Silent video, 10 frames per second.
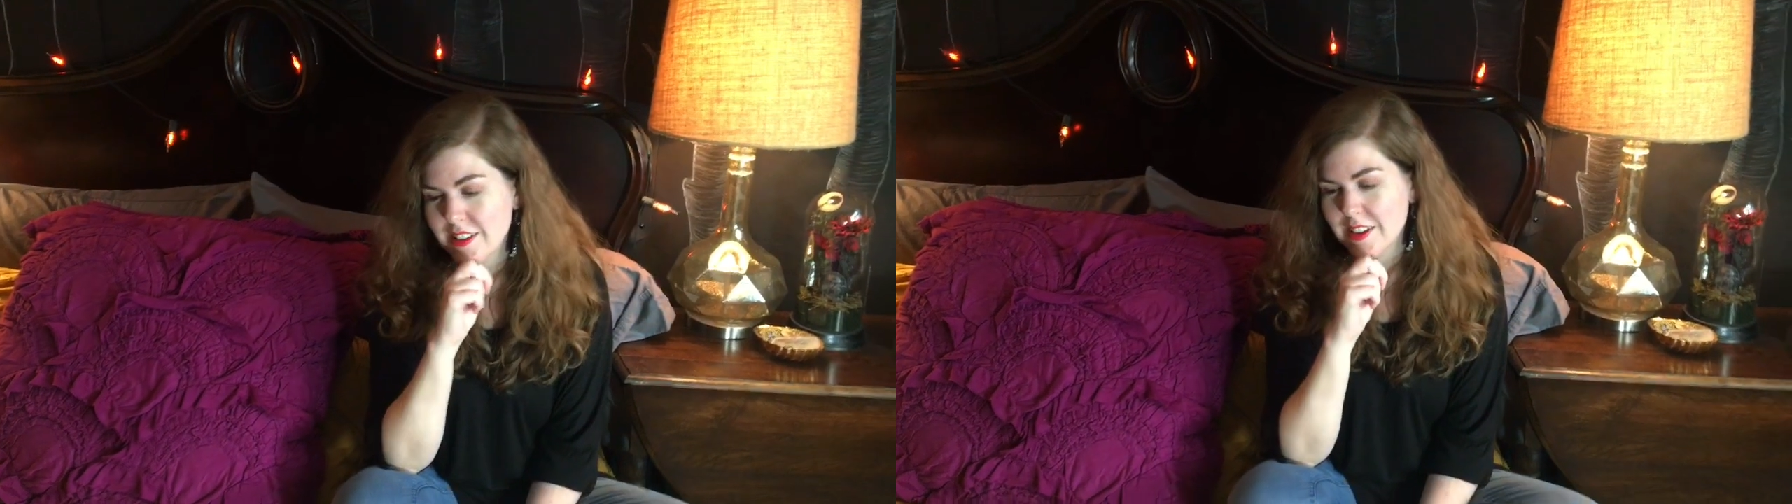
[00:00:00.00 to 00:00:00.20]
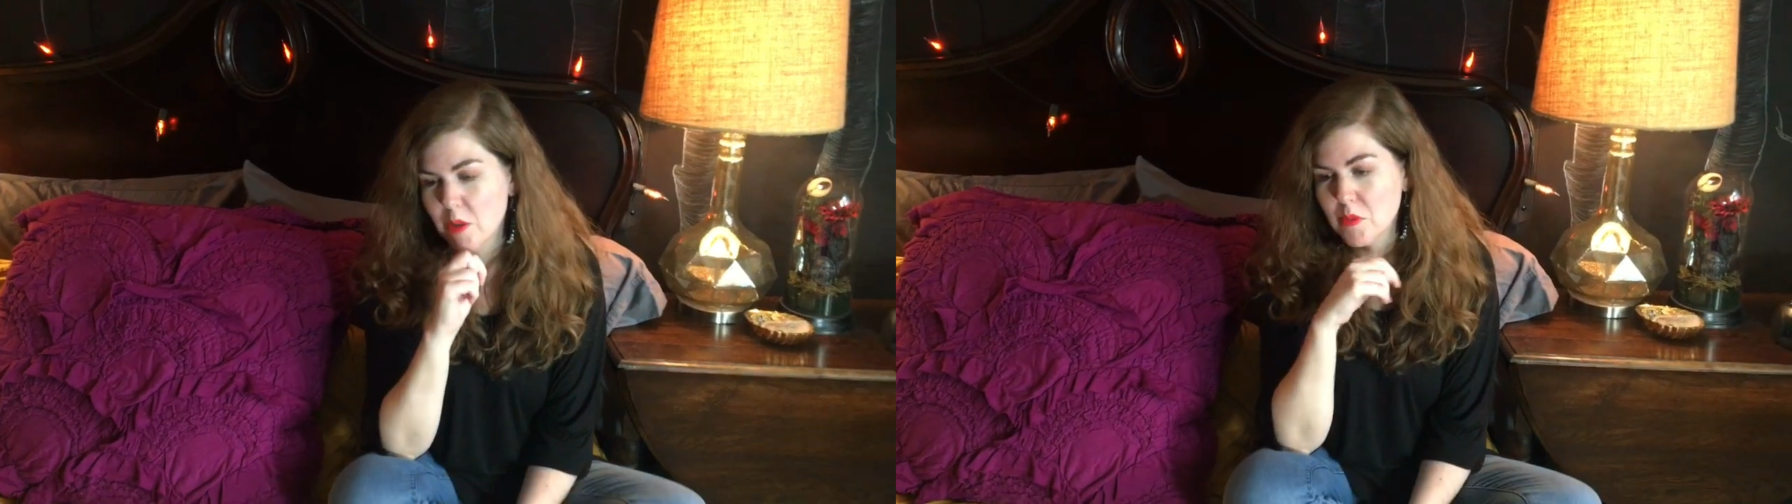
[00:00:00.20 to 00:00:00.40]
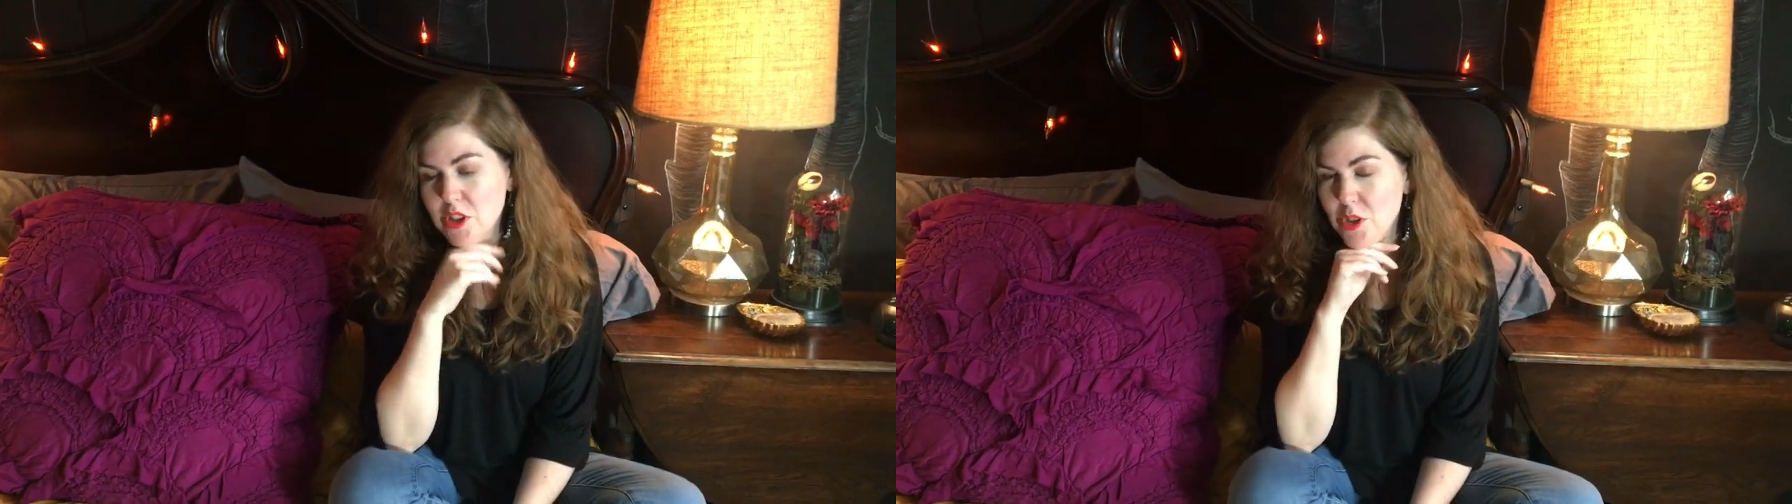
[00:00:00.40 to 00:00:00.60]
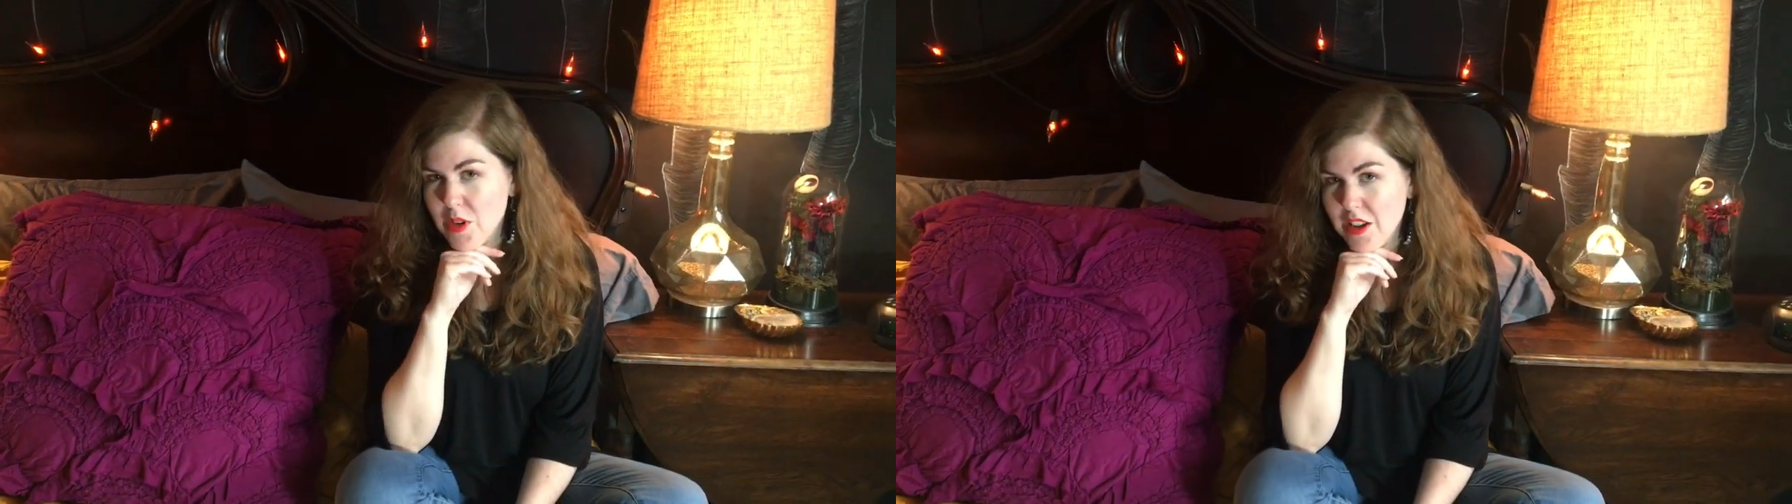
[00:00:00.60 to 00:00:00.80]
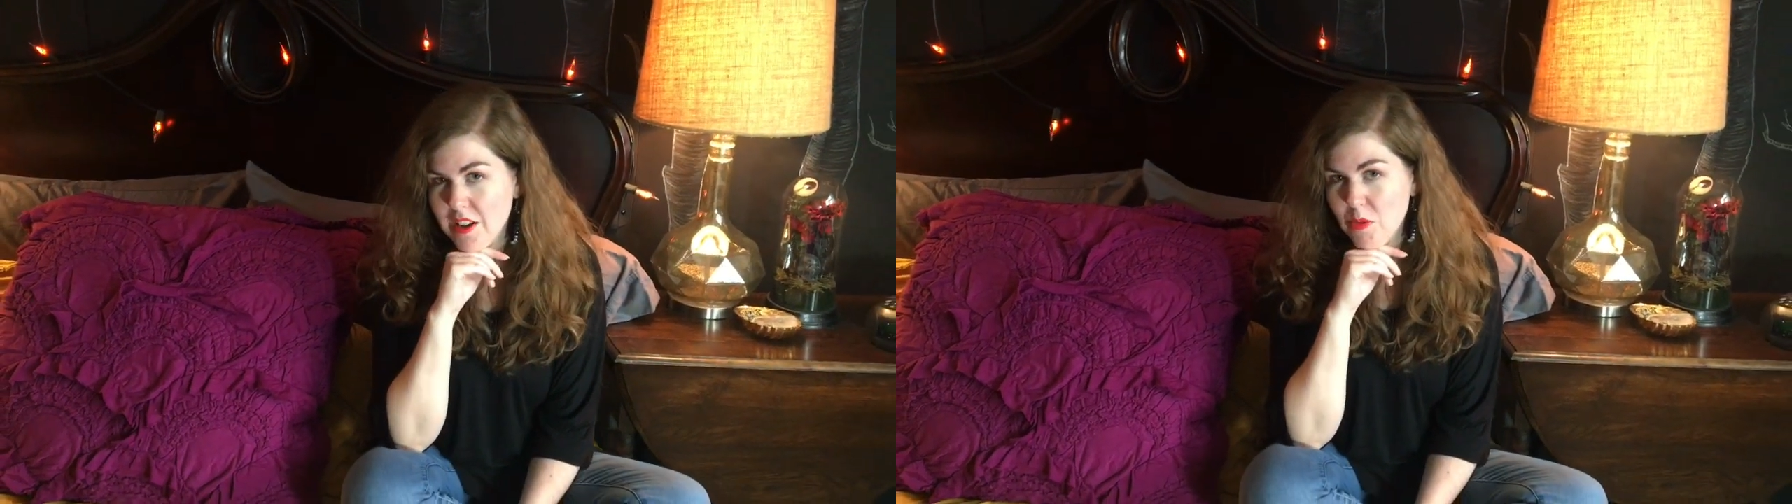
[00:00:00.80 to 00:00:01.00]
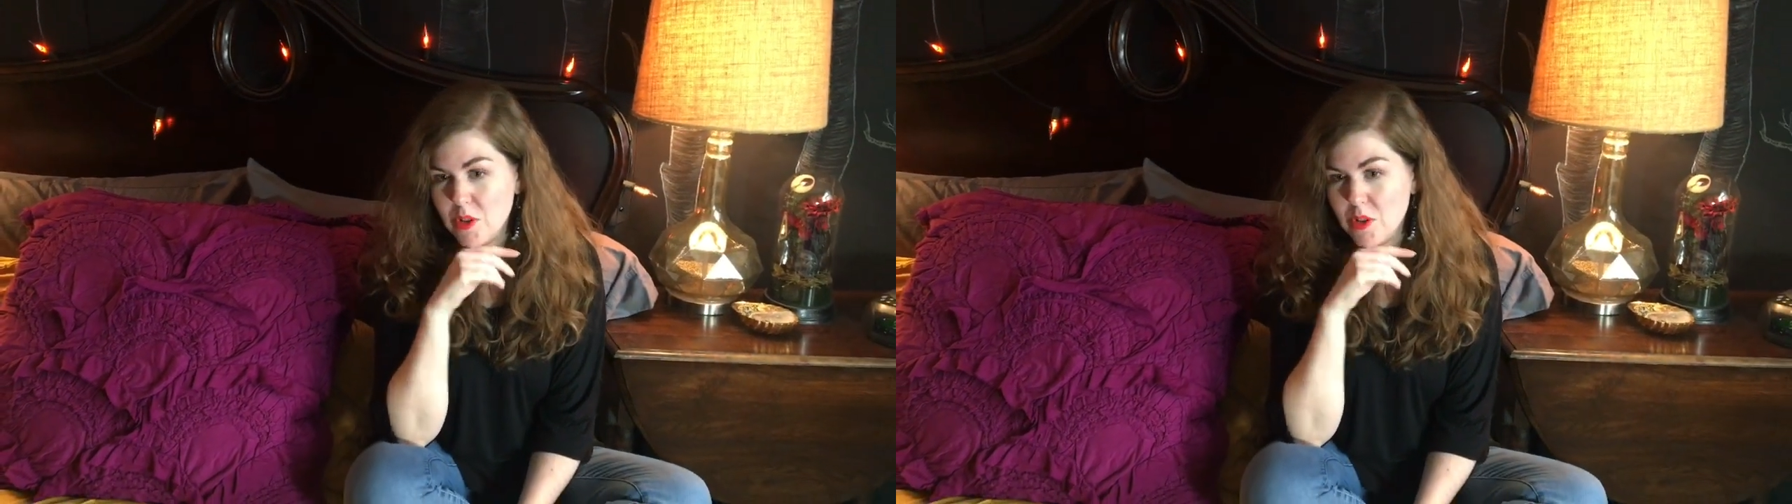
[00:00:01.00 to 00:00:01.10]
um, tune in.